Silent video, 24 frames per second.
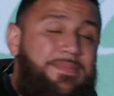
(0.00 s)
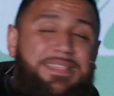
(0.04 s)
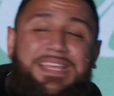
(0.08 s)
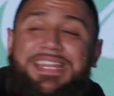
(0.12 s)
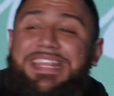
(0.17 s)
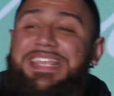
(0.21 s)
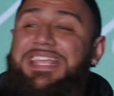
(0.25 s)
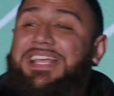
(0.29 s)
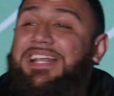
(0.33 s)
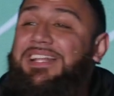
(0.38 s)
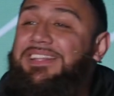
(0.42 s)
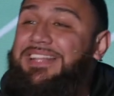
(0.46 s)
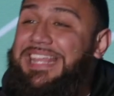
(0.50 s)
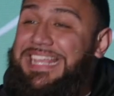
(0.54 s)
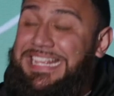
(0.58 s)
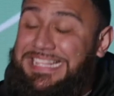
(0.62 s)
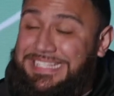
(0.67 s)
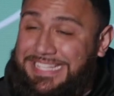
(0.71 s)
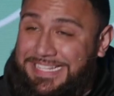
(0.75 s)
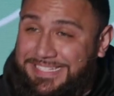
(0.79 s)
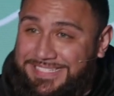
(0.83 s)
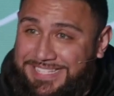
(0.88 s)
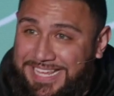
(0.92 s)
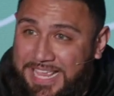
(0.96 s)
and he
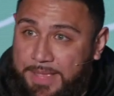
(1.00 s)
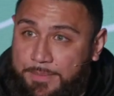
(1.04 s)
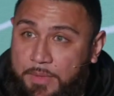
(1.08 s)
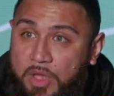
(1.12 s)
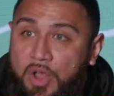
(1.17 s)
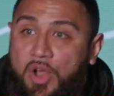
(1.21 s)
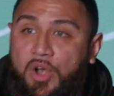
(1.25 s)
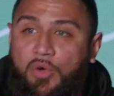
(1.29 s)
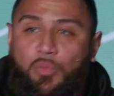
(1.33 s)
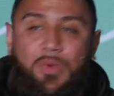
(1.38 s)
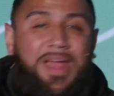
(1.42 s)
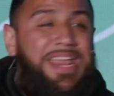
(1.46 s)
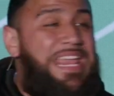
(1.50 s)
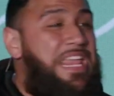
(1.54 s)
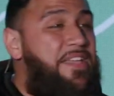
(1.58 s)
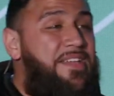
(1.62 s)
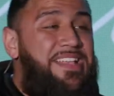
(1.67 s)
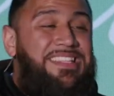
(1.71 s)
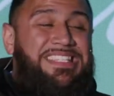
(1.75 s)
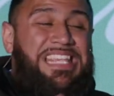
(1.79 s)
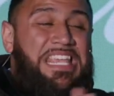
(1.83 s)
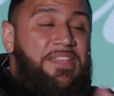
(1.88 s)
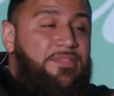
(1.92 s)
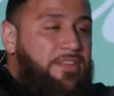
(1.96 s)
cleanses him, right?
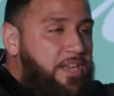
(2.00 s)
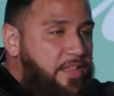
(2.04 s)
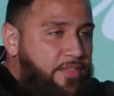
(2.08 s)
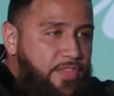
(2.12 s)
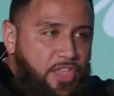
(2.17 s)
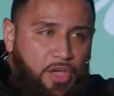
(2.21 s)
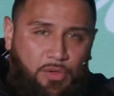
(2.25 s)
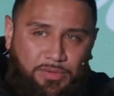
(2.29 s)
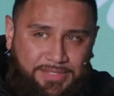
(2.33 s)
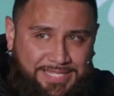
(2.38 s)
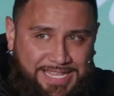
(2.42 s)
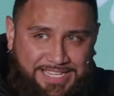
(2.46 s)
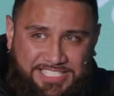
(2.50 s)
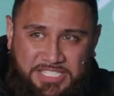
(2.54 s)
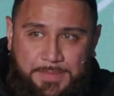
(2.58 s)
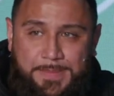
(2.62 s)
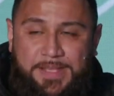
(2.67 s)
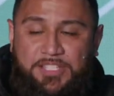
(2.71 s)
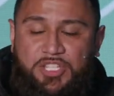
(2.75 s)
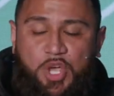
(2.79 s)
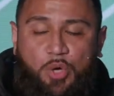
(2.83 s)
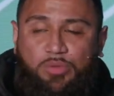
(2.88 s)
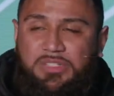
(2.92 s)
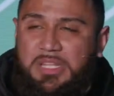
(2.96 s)
It's even in the Old Testament,
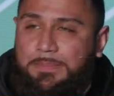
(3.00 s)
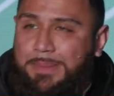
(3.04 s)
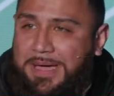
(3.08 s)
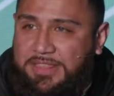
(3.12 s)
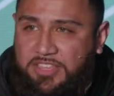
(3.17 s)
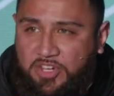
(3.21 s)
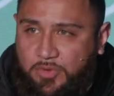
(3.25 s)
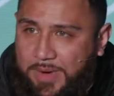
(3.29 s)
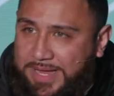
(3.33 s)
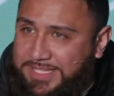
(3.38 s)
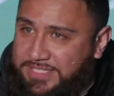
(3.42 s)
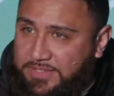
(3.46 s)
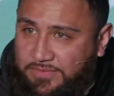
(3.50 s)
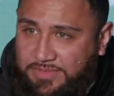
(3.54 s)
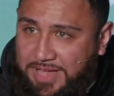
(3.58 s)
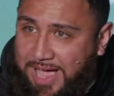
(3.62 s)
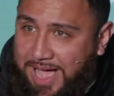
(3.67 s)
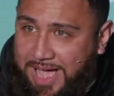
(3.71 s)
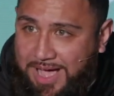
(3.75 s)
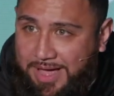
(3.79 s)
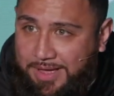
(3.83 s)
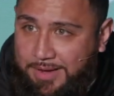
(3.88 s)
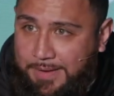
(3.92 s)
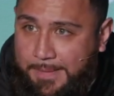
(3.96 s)
it's only by the grace of
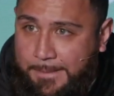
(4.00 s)
God.